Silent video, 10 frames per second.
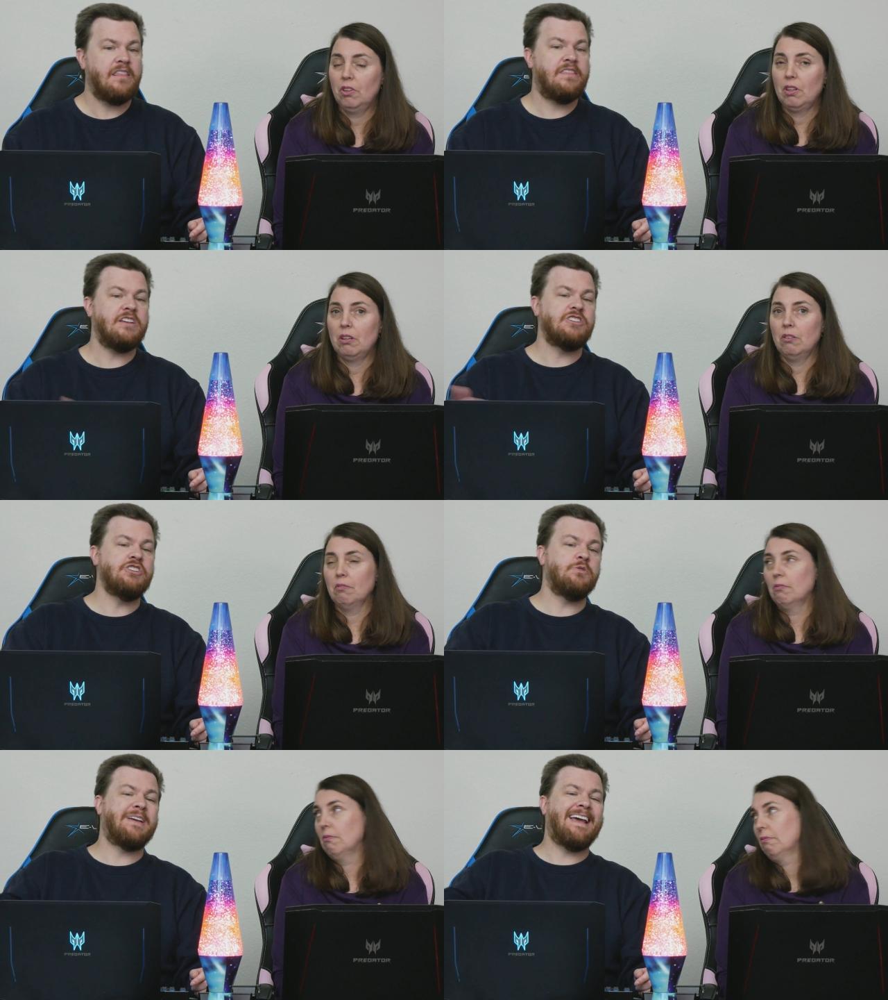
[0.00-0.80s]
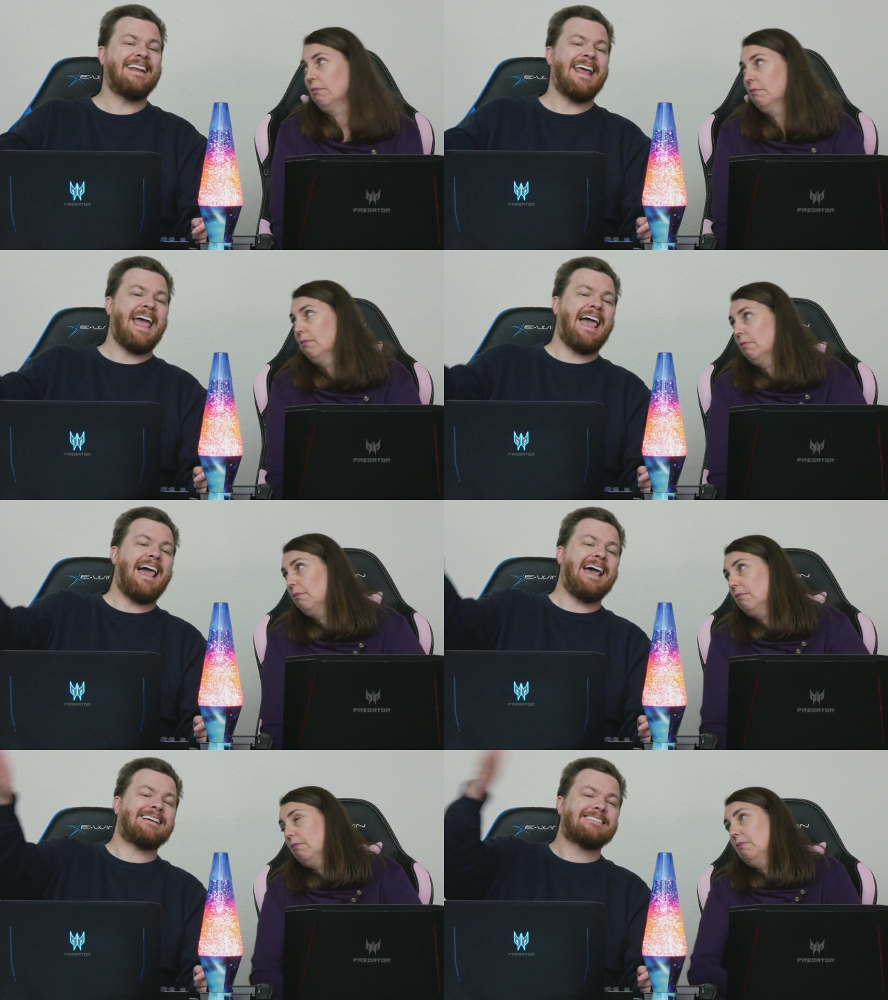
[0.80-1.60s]
Speaker 1: that you can
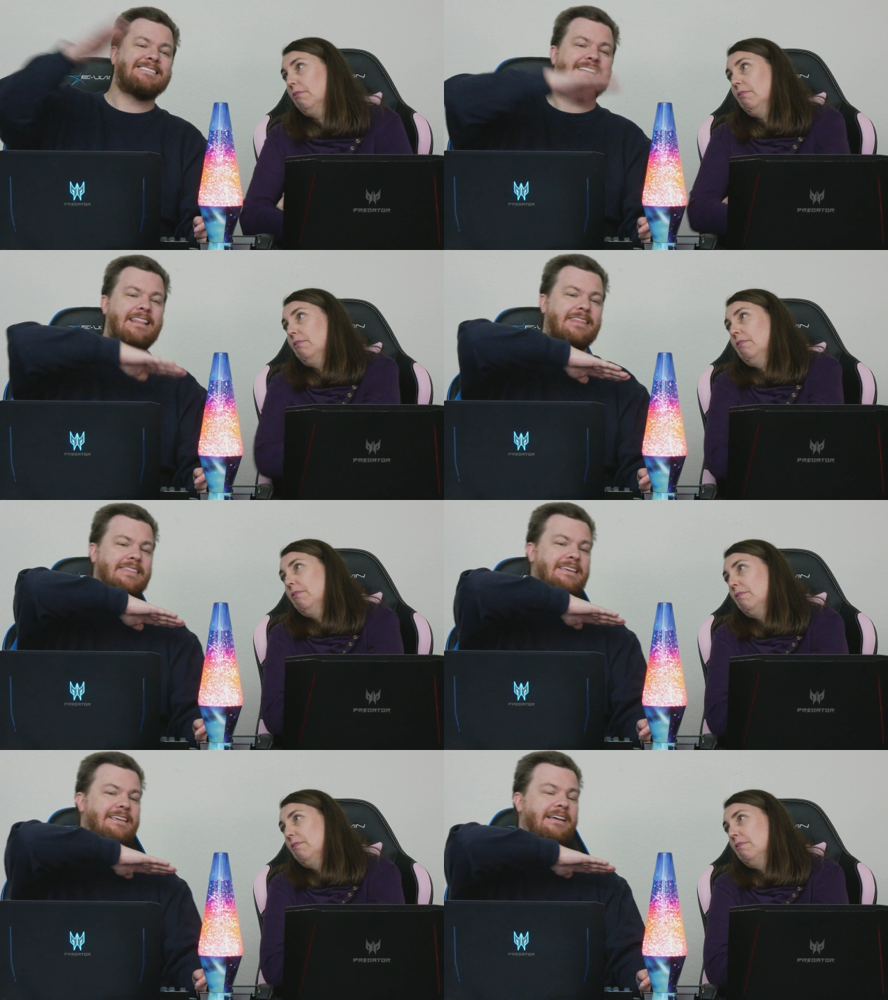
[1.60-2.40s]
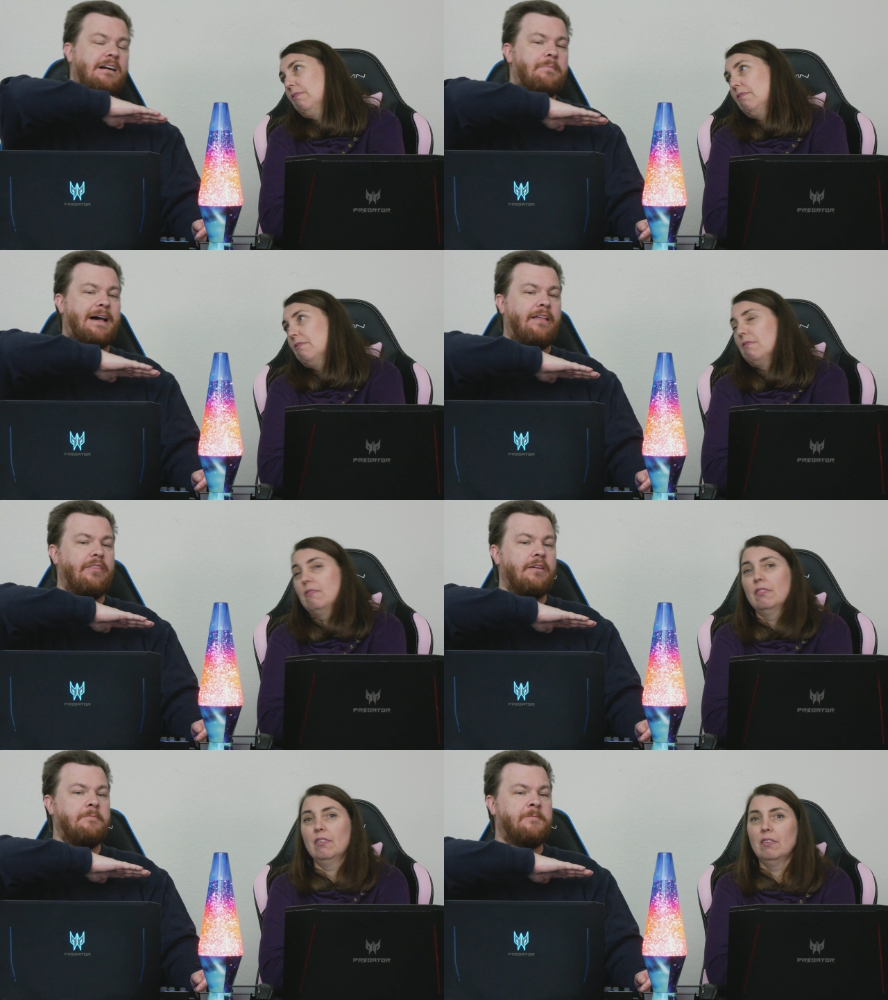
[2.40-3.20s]
exit thinking
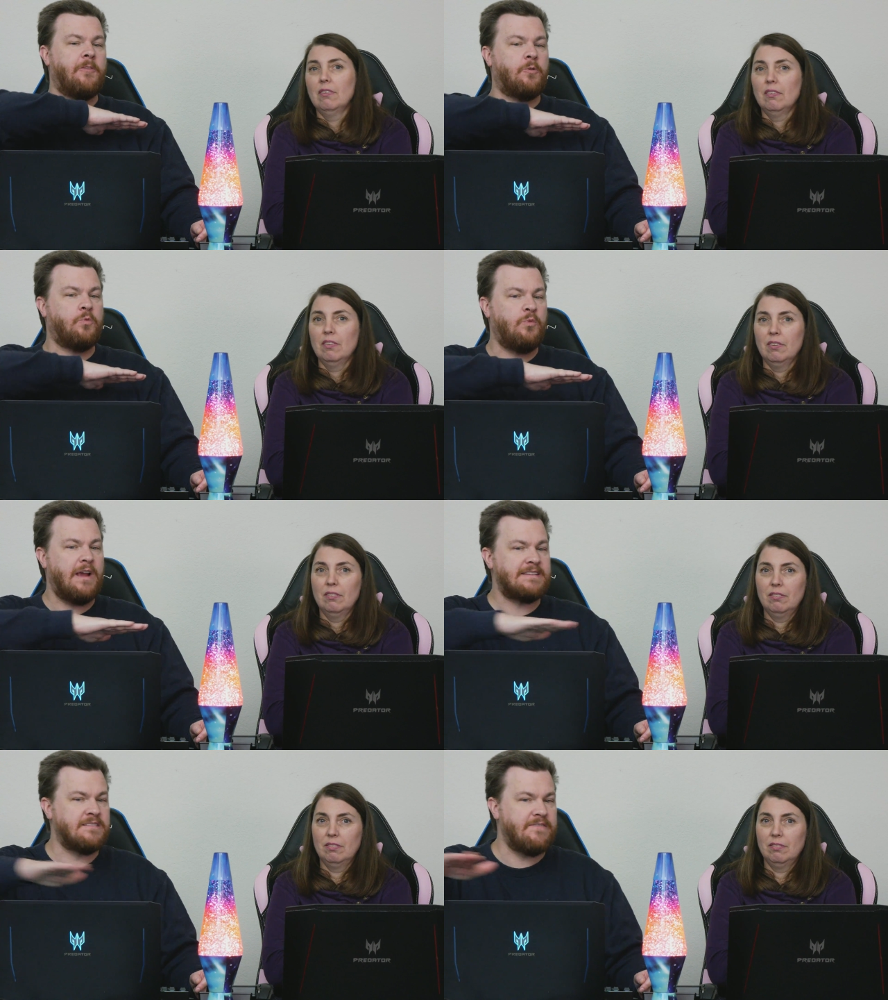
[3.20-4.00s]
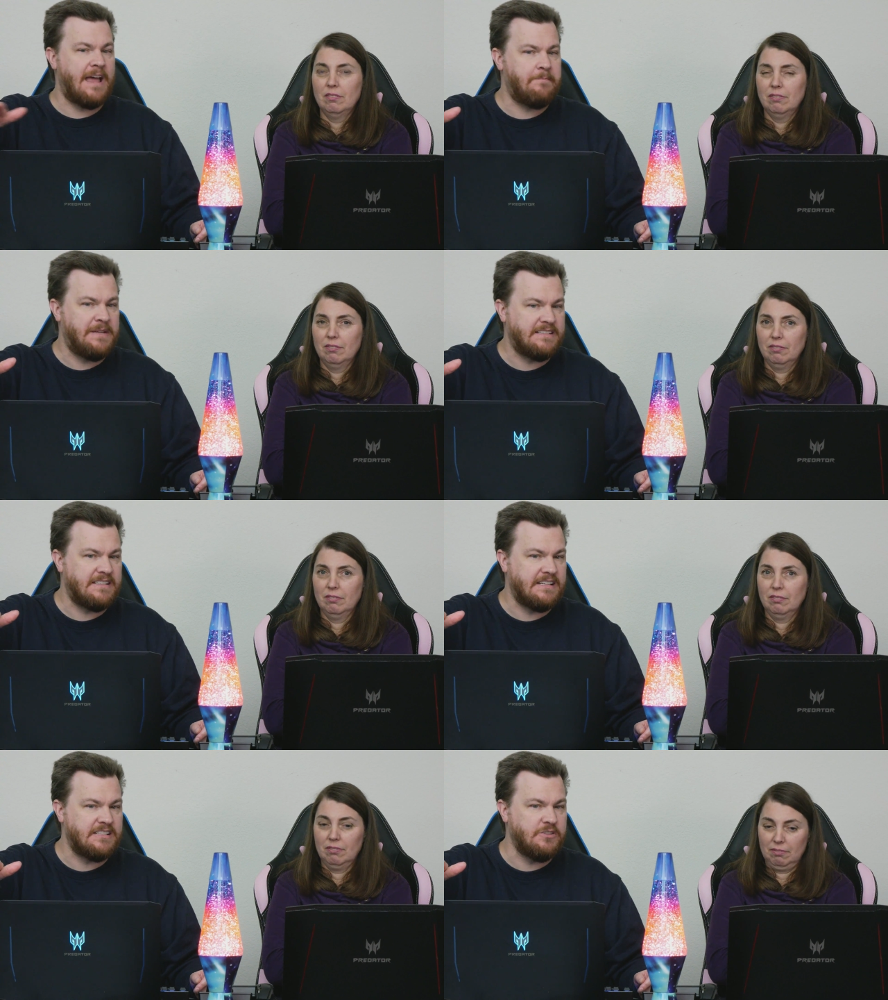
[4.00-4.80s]
about them for the rest of that
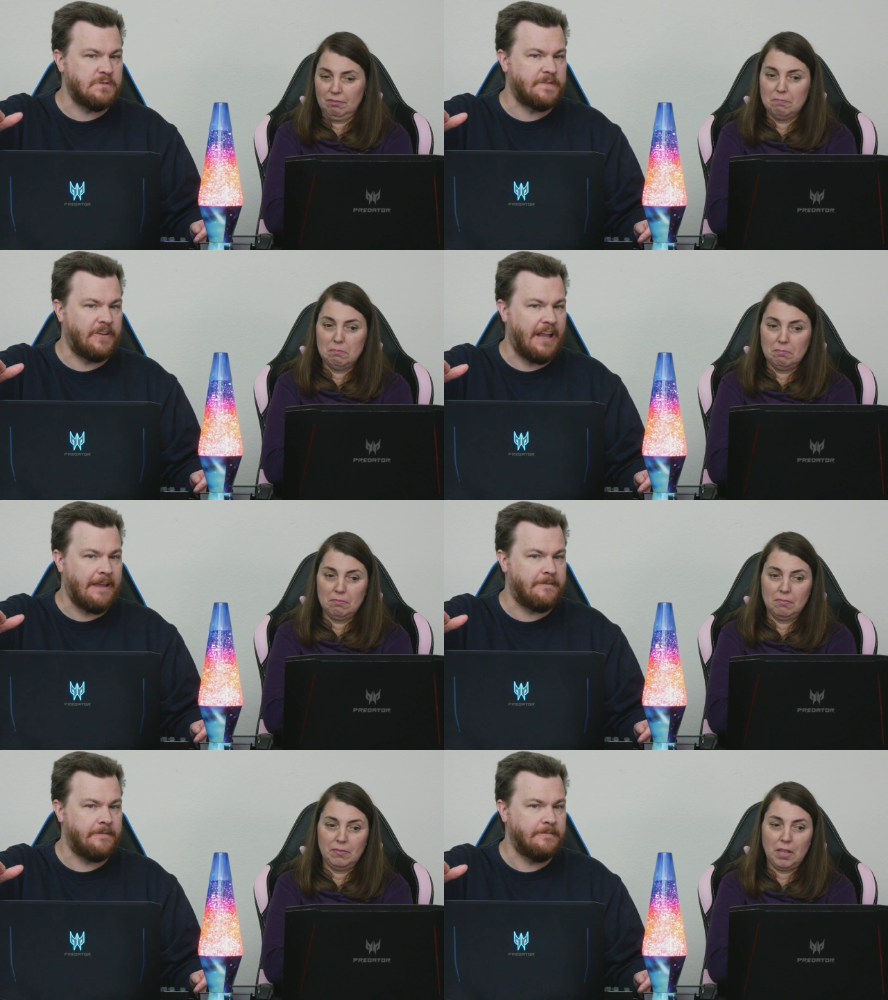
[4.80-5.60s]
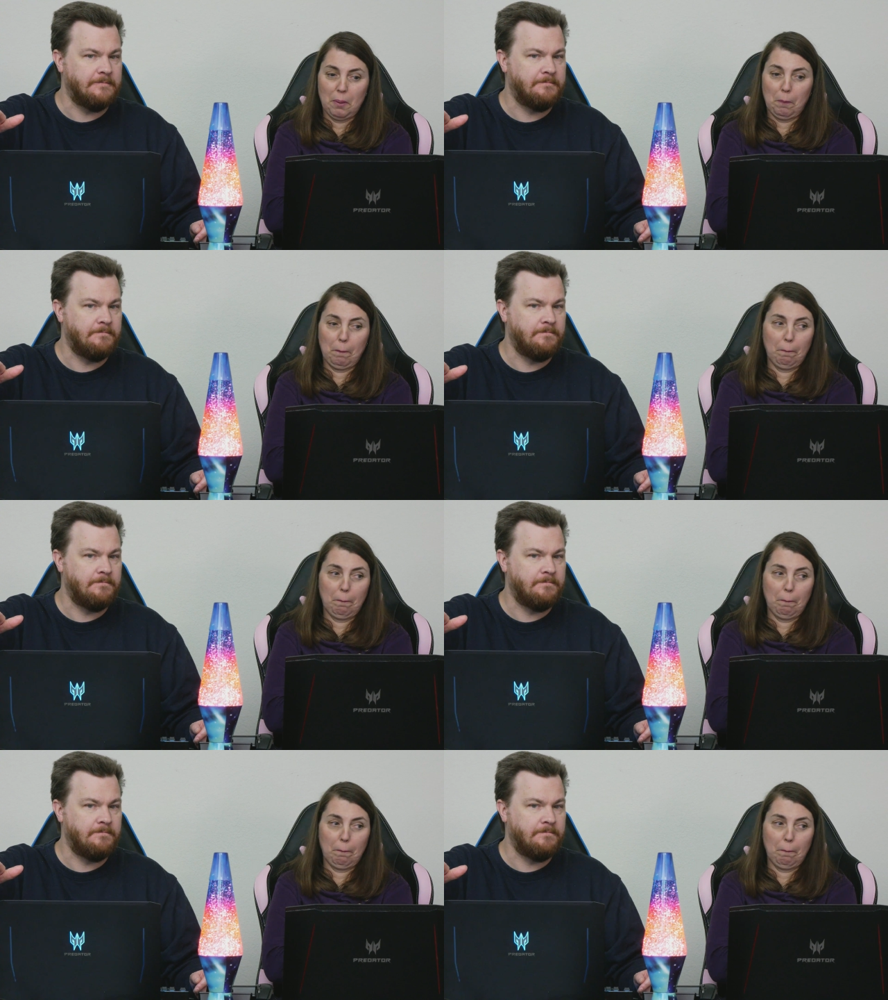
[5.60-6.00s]
PC's useful life. Yep.